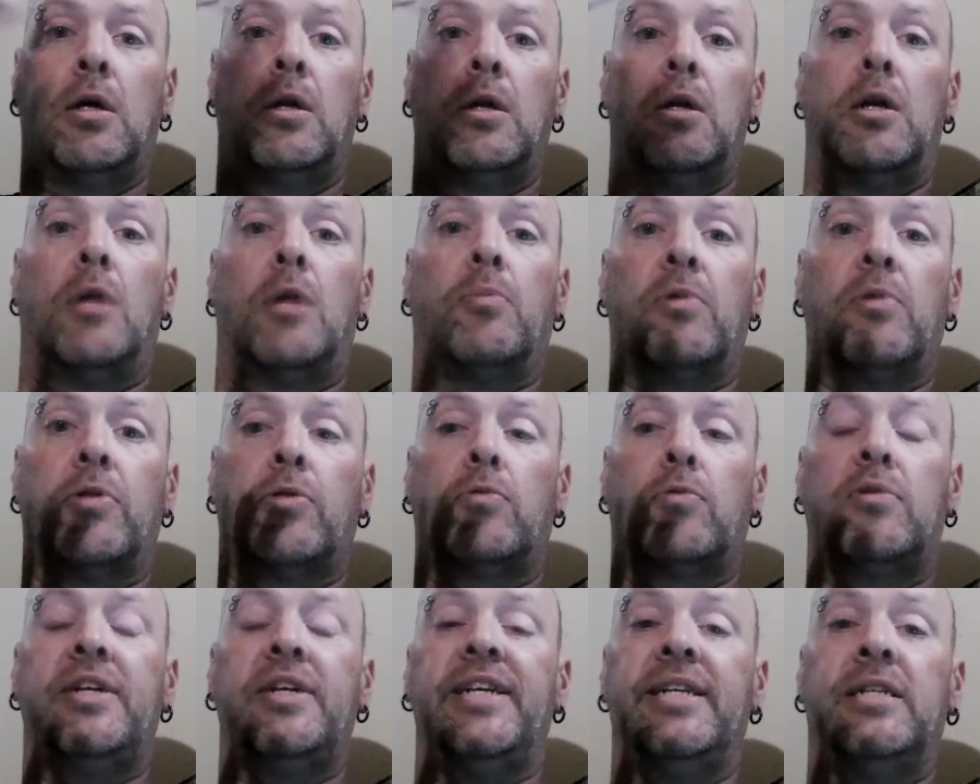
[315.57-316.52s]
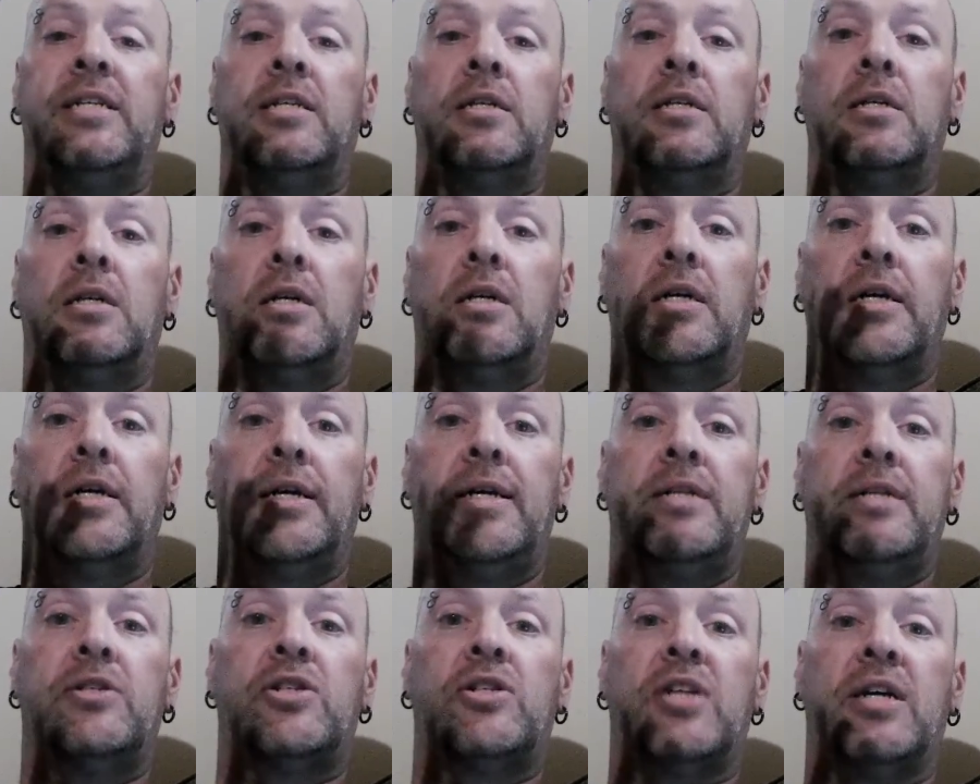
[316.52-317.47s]
Number 3,
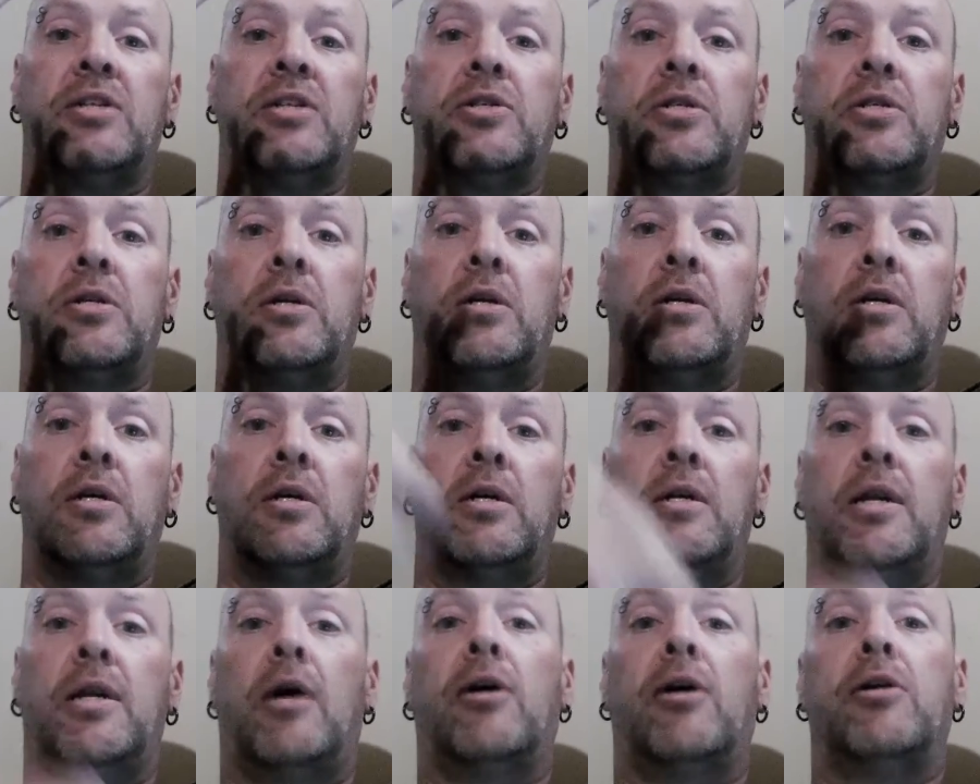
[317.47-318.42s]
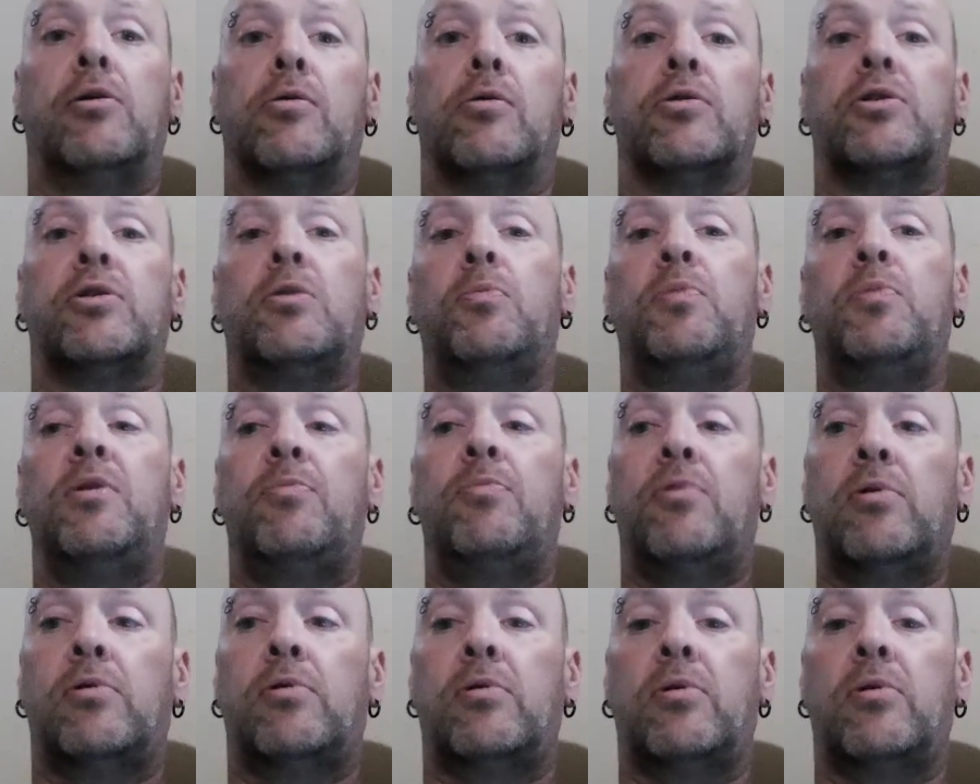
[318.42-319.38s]
incest. Now, I know some
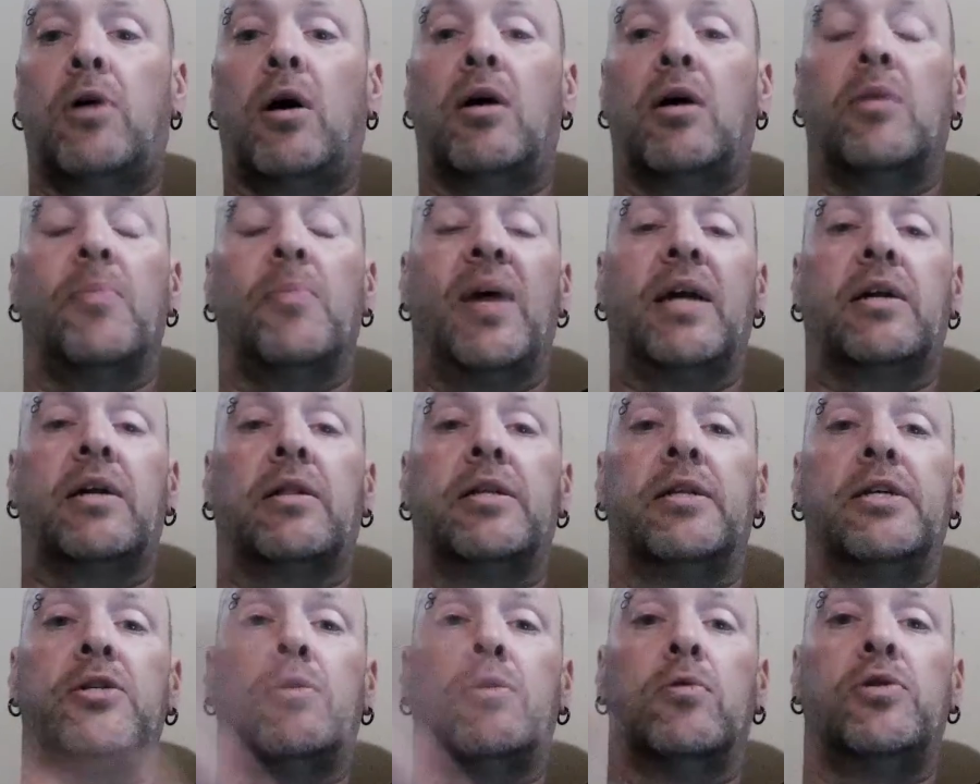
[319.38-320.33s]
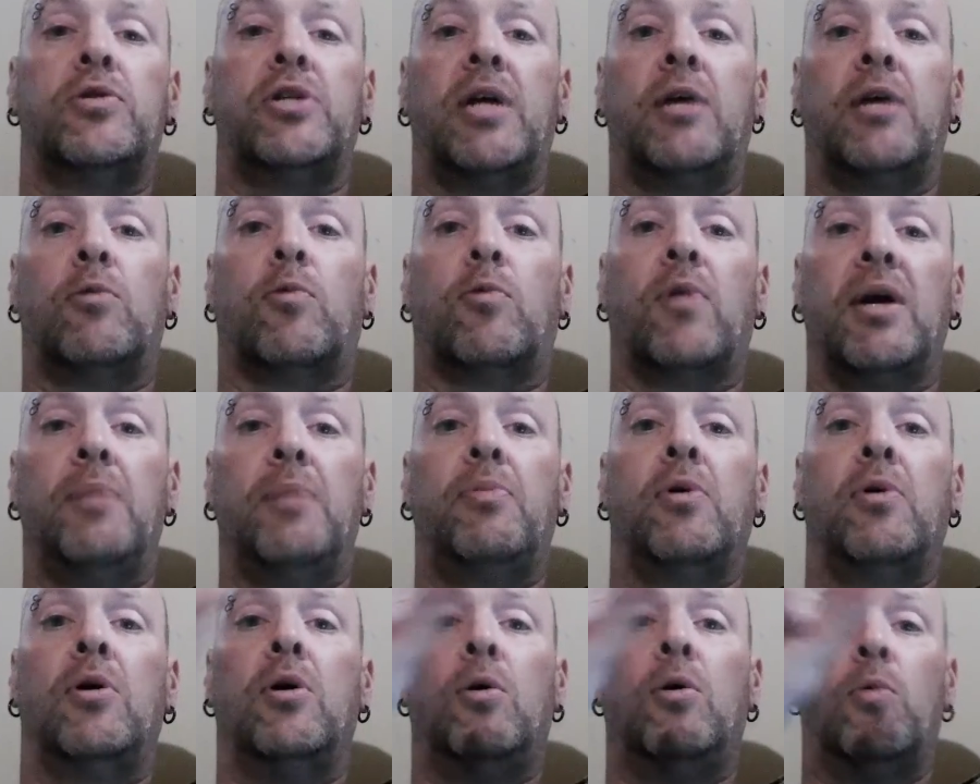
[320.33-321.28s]
people automatically associate rape
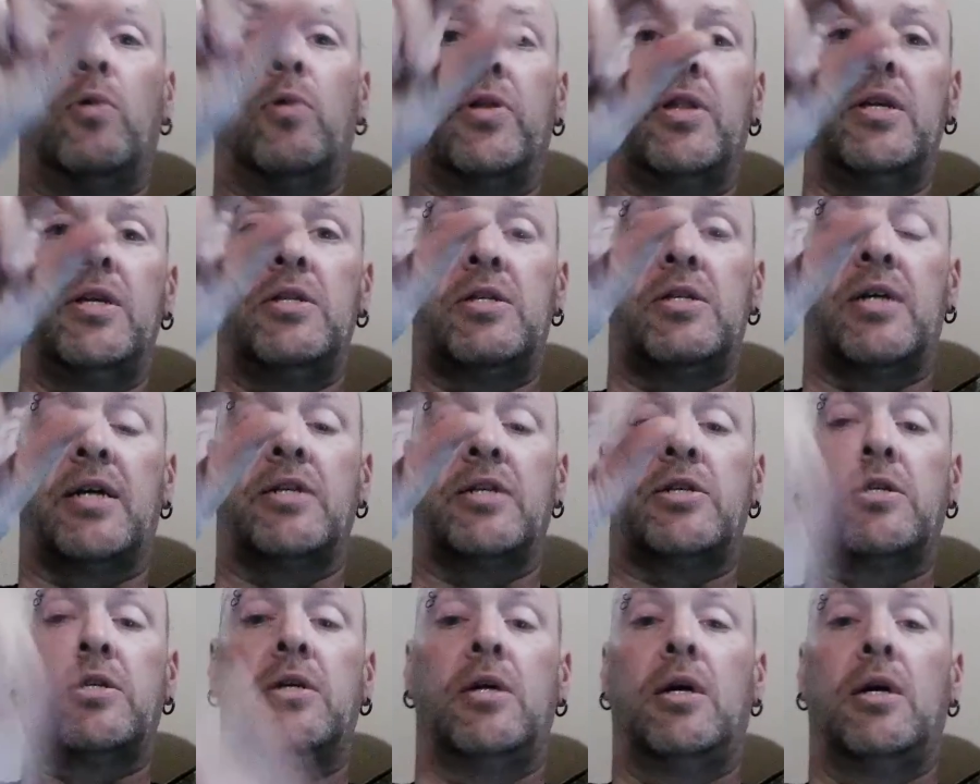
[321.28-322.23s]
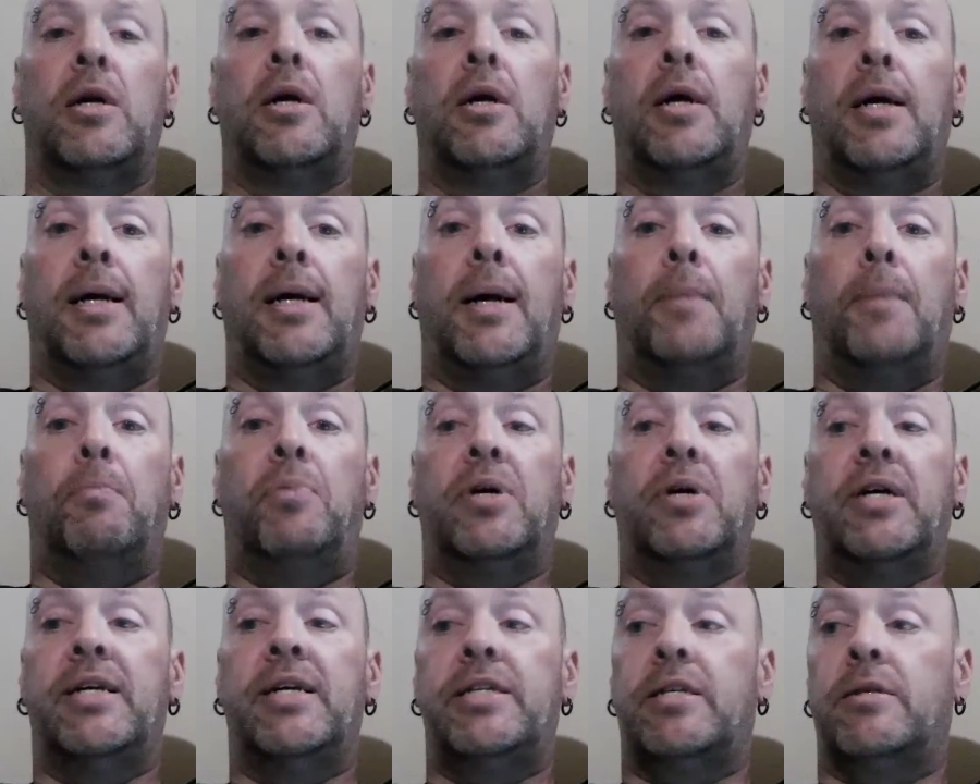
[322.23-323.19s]
with incest,
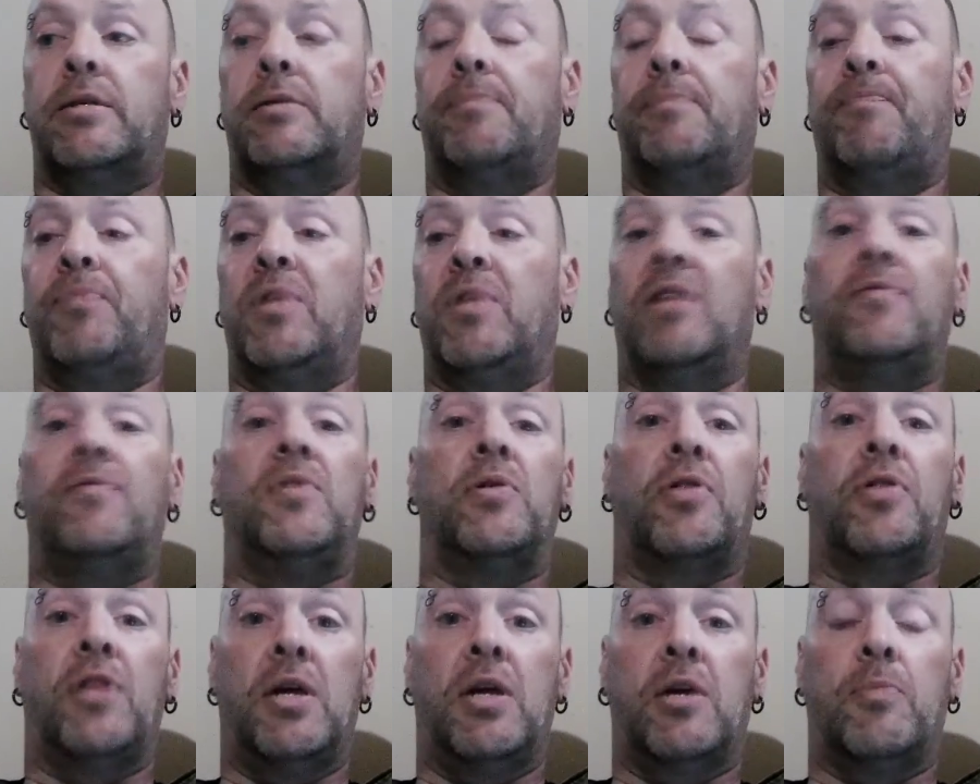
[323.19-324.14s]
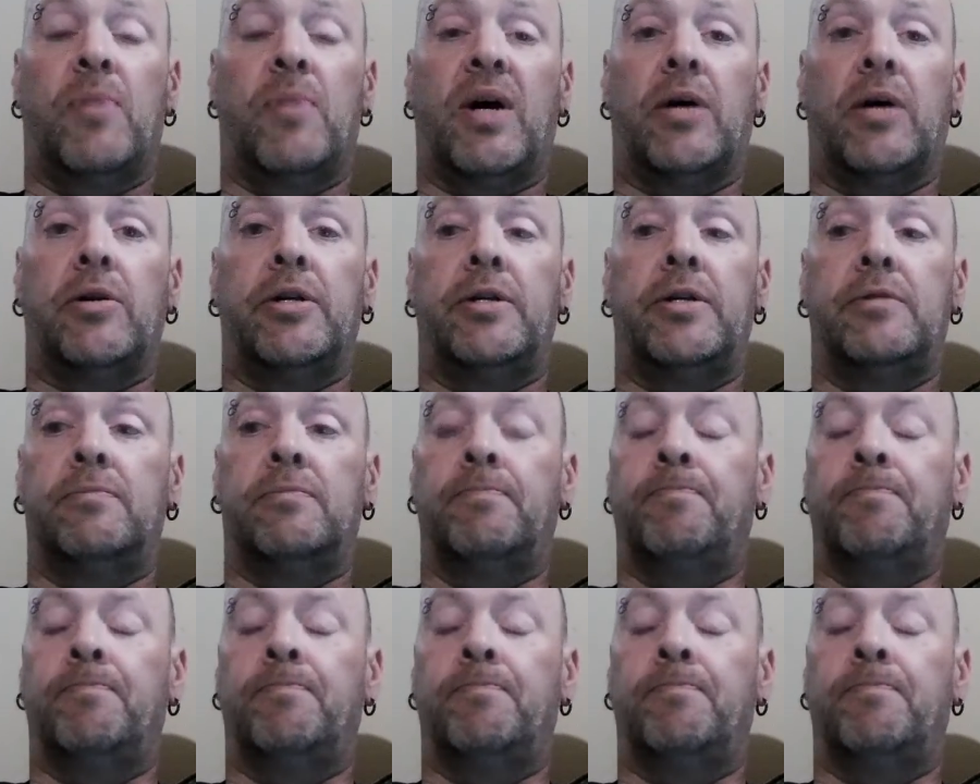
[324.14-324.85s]
but if you think about it,